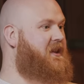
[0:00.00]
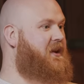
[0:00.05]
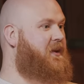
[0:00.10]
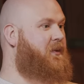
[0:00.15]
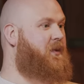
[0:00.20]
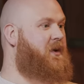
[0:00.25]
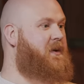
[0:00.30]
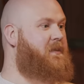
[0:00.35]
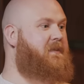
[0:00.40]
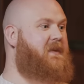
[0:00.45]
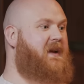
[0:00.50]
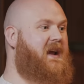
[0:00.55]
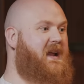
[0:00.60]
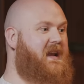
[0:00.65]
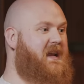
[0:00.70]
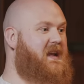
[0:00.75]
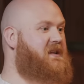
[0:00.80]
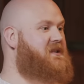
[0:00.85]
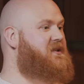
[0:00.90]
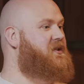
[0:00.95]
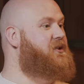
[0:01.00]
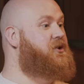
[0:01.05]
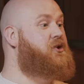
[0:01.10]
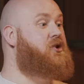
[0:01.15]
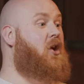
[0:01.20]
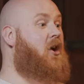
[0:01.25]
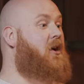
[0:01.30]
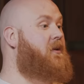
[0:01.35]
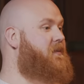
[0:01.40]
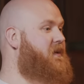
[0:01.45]
and there wouldn't be any sort of
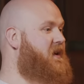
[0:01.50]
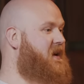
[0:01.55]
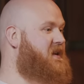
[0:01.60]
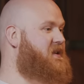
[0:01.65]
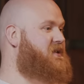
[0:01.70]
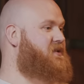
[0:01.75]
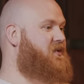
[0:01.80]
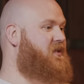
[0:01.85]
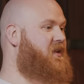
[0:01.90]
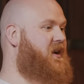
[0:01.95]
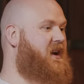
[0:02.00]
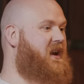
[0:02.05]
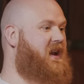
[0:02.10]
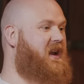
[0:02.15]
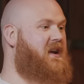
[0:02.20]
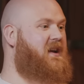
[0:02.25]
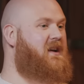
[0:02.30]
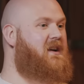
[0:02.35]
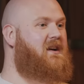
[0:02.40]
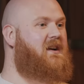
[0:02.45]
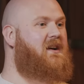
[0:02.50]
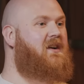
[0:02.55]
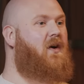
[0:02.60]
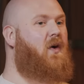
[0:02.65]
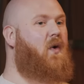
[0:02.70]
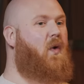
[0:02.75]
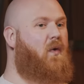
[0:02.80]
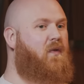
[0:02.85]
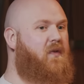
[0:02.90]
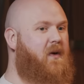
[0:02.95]
sharpness or any
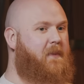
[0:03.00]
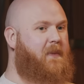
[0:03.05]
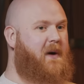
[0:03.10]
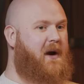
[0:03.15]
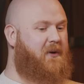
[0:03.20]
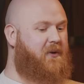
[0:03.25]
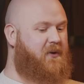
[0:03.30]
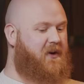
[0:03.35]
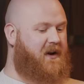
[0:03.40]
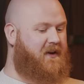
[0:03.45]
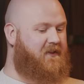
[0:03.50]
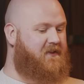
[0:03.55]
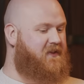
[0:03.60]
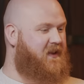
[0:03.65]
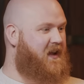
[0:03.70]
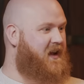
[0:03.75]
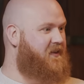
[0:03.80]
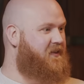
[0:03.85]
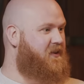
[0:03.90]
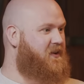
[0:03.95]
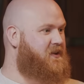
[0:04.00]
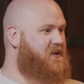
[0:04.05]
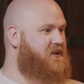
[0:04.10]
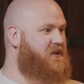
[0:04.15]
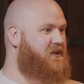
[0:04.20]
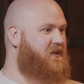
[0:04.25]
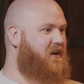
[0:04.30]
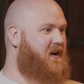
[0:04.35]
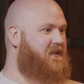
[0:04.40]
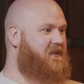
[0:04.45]
overpowering flavours.
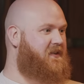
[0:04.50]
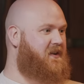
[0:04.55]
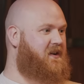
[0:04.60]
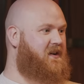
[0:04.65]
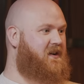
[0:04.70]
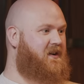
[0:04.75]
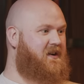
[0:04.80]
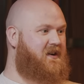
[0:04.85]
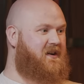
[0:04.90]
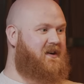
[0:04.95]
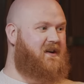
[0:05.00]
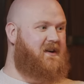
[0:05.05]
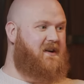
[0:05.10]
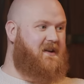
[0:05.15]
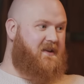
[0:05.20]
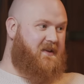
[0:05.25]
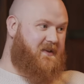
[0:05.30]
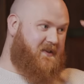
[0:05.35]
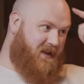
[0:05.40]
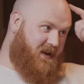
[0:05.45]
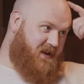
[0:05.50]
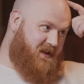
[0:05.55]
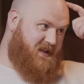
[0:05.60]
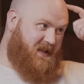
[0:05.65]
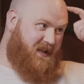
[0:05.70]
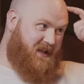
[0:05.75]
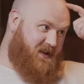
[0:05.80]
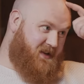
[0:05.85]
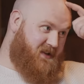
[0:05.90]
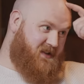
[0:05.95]
You know, after 30
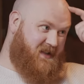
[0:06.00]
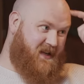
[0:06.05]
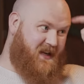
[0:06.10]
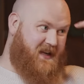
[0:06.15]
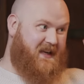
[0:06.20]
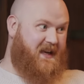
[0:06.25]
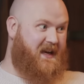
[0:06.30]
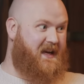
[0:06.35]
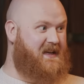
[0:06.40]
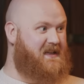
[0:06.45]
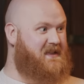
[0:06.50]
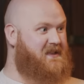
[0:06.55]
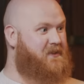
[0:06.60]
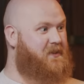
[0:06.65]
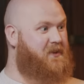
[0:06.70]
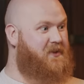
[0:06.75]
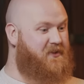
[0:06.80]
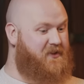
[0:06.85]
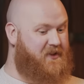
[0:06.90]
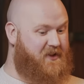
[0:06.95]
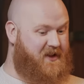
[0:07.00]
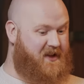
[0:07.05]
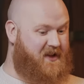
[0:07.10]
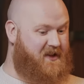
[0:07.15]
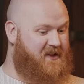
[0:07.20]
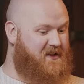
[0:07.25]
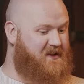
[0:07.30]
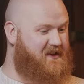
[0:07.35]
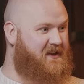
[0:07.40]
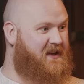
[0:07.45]
years in a cask, we're really,
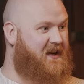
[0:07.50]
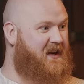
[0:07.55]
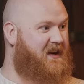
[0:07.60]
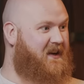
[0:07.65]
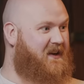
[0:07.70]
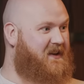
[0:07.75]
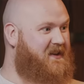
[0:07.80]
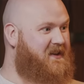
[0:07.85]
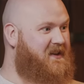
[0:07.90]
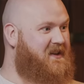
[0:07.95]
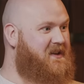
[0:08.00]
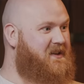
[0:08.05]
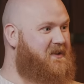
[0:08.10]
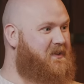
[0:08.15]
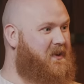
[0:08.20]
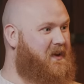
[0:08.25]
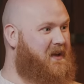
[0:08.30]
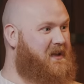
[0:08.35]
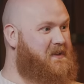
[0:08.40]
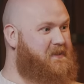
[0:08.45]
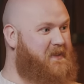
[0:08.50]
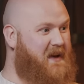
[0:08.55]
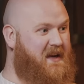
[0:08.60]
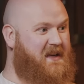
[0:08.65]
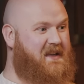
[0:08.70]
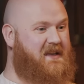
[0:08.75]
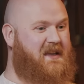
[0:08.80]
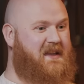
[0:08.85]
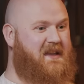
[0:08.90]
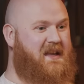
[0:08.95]
we're
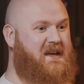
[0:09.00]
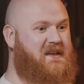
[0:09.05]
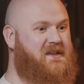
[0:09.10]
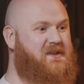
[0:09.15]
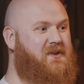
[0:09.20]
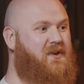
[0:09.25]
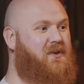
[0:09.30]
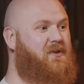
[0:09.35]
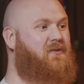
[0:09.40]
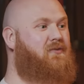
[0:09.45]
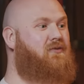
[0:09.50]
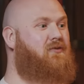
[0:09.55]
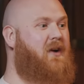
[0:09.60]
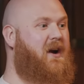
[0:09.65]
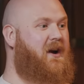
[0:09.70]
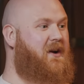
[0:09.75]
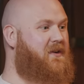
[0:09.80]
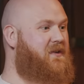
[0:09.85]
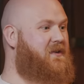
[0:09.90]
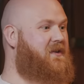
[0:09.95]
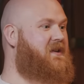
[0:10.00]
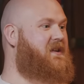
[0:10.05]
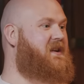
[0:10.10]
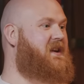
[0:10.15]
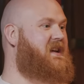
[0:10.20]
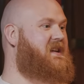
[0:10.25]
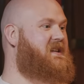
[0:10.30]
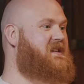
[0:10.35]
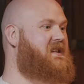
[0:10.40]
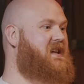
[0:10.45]
expecting that sort of
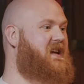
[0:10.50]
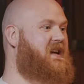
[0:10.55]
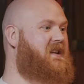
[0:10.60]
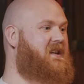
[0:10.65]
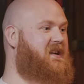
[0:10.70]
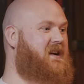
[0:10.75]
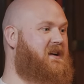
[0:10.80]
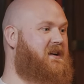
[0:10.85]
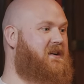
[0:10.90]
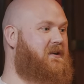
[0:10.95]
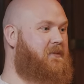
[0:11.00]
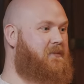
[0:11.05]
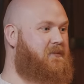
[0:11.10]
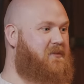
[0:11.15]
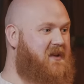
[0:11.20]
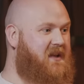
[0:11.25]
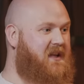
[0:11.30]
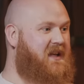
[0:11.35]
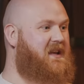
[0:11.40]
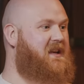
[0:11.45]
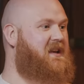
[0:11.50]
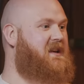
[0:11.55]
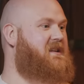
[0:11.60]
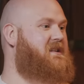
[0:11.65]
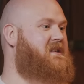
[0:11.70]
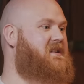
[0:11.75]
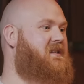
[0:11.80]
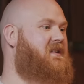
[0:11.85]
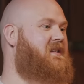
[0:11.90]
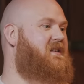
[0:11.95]
roundness, that
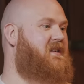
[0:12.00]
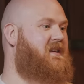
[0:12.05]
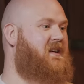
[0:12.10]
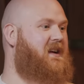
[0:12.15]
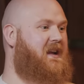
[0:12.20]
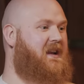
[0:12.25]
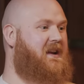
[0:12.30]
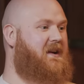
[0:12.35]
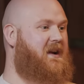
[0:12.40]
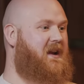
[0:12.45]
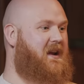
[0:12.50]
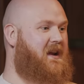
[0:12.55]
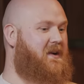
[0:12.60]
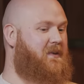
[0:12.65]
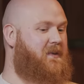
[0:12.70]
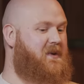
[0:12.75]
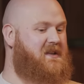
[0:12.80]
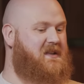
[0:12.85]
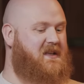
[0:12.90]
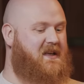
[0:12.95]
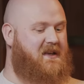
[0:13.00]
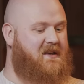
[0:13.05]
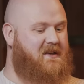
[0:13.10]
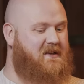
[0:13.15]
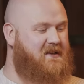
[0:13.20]
completeness in a whisky.